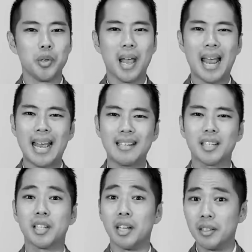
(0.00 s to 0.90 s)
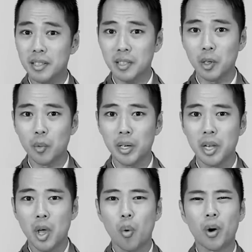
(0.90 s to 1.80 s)
you hand a gun to someone,
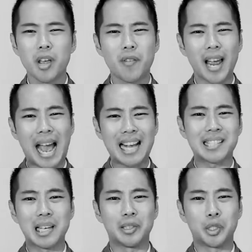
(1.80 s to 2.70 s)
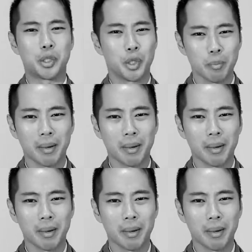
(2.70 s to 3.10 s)
what if I accidentally shoot